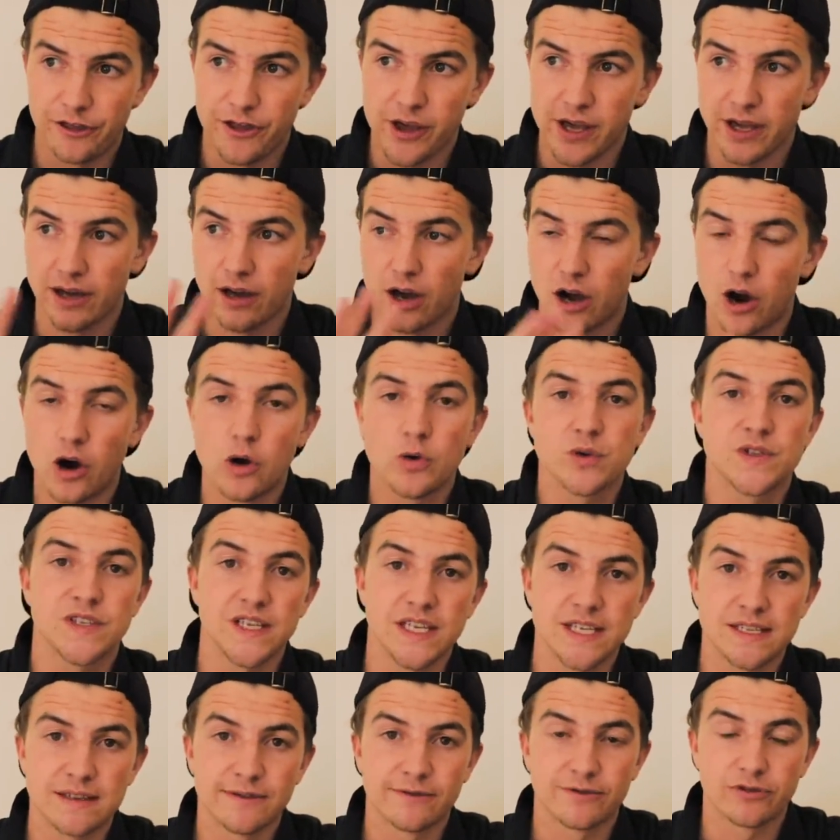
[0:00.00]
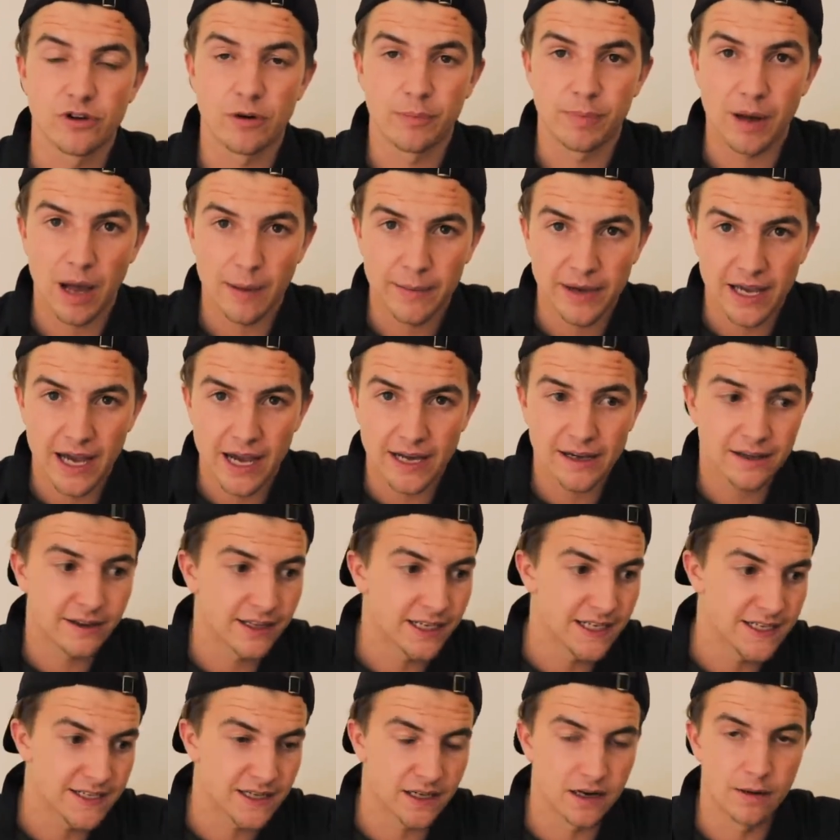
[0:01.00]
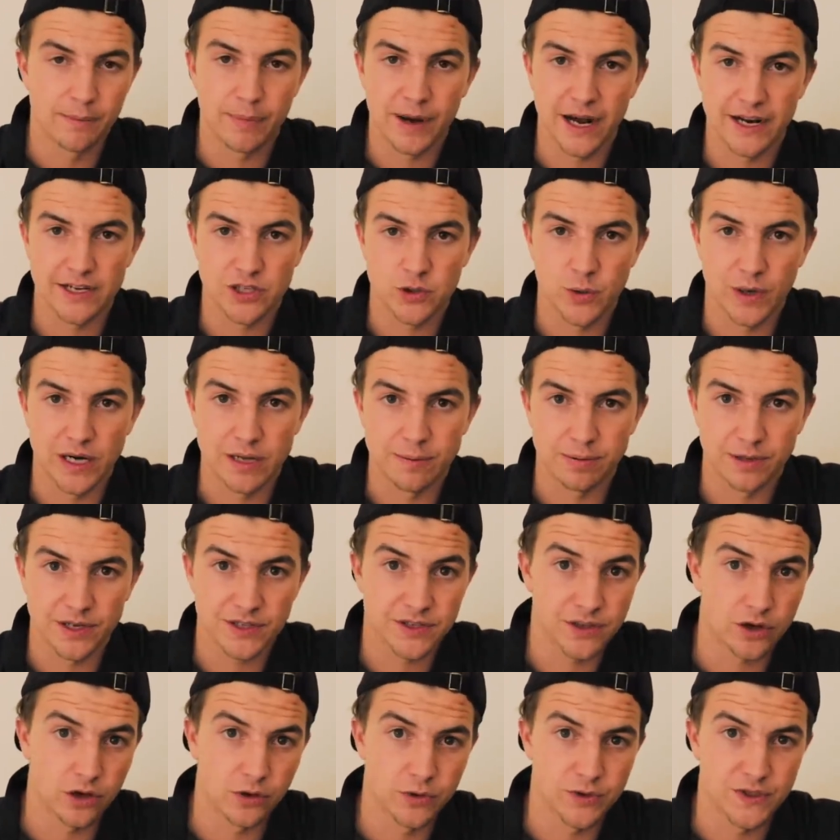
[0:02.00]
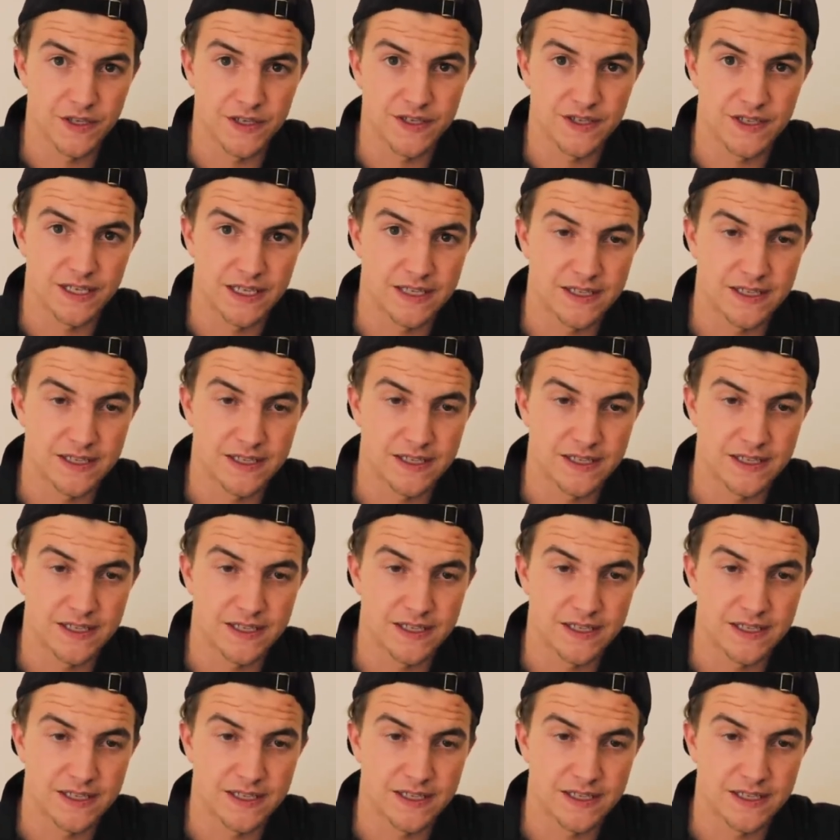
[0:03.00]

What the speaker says: I think a whole season for Aubameyang. I think he's going to bang 20-plus goals this